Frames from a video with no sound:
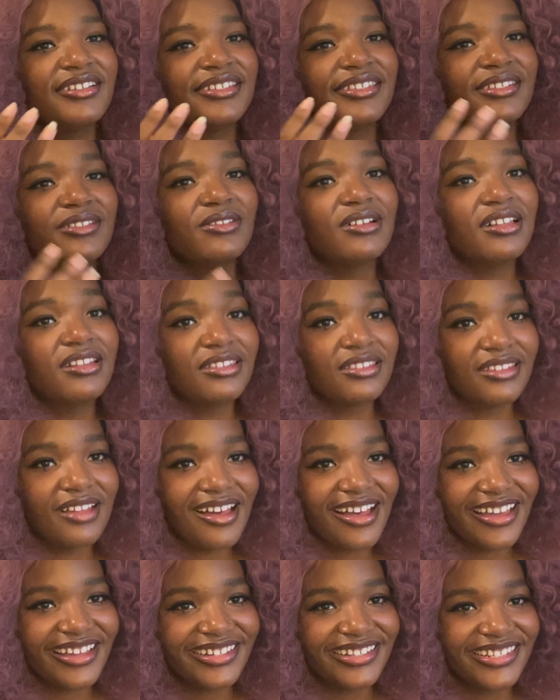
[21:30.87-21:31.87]
still a
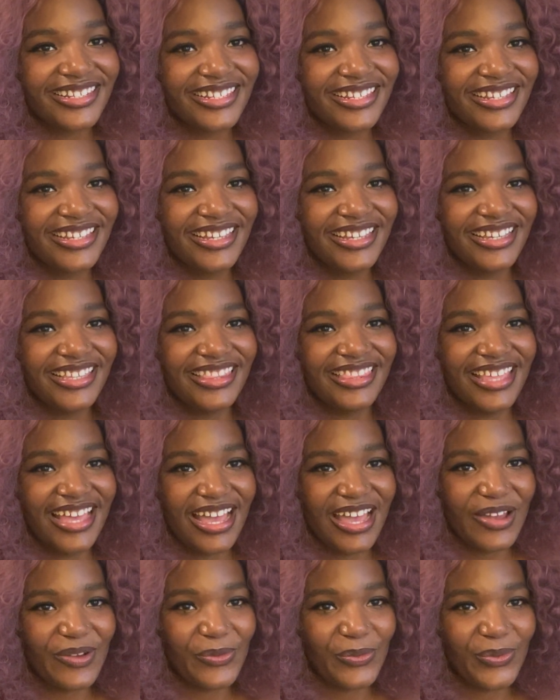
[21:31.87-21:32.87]
lot
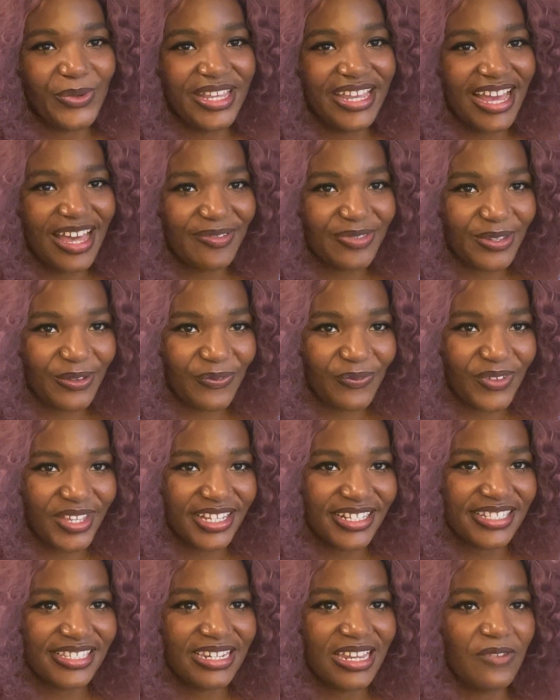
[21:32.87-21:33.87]
that we have to
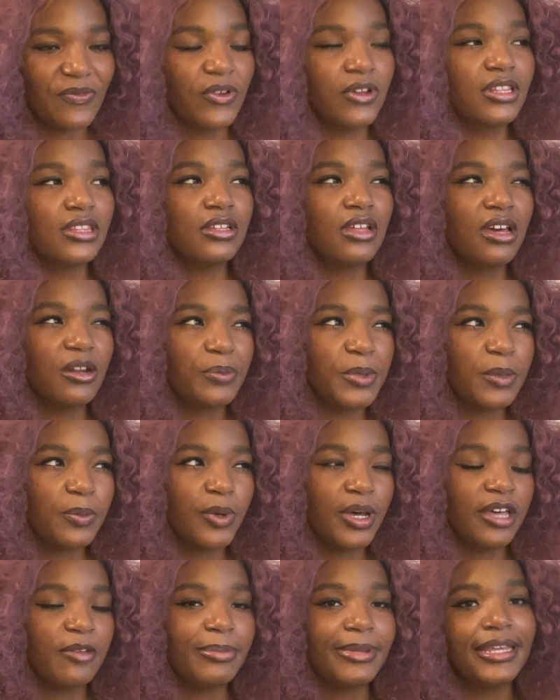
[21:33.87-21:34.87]
fix, and I feel a lot of
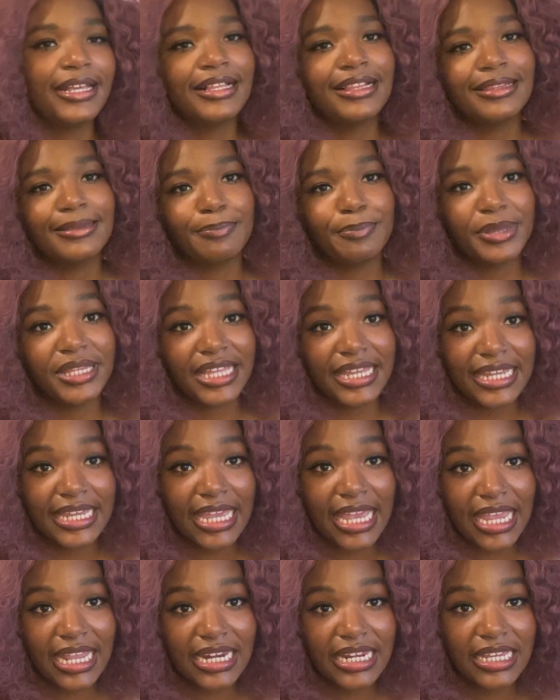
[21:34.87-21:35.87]
people have been
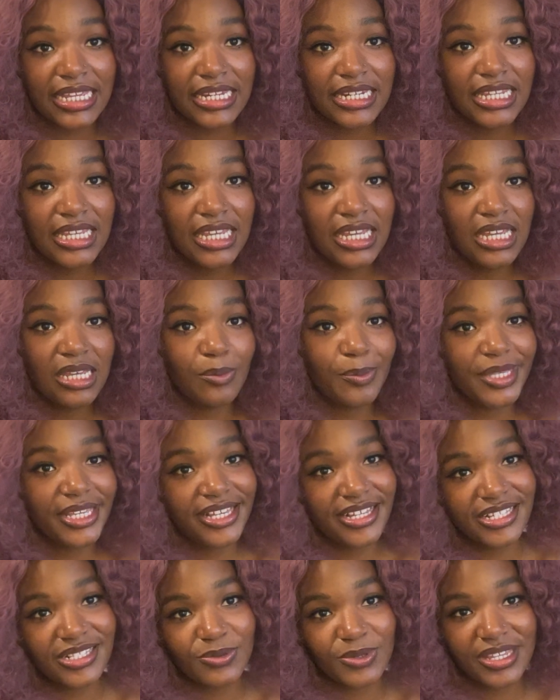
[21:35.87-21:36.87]
placated
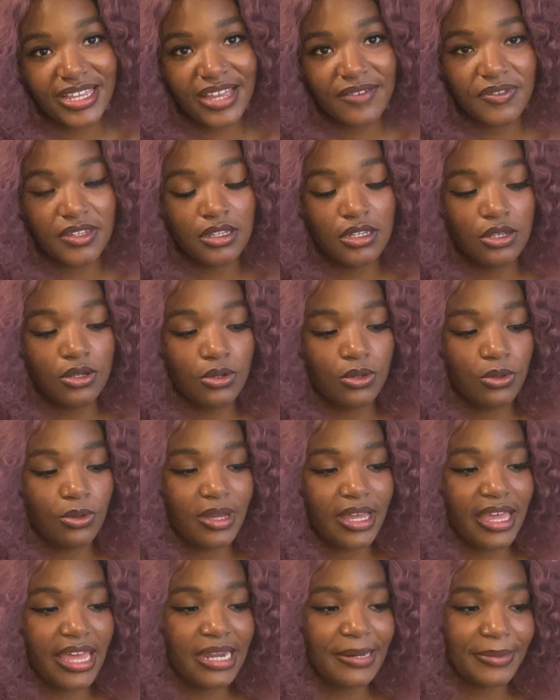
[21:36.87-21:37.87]
because we have a
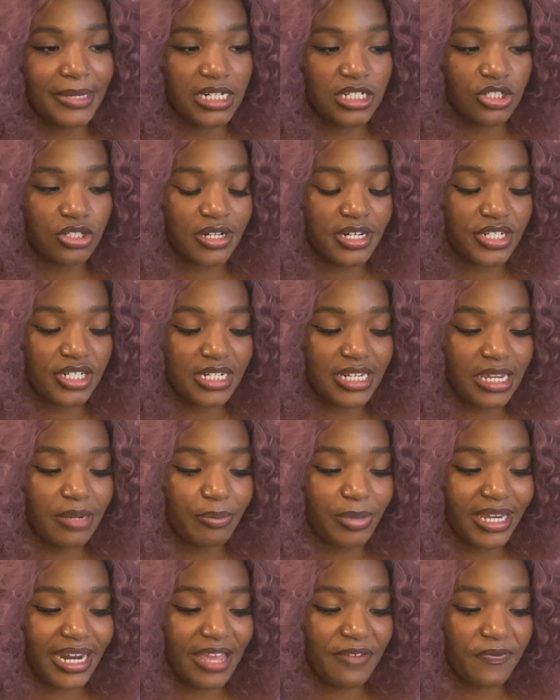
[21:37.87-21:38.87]
new administration in.
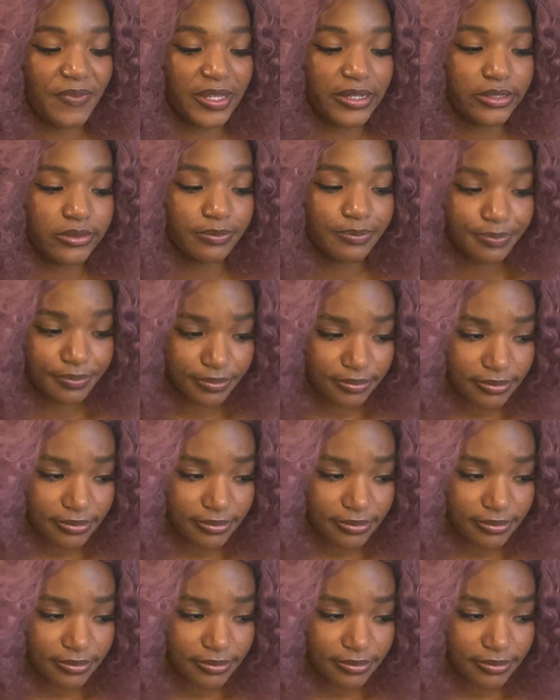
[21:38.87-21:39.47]
But I feel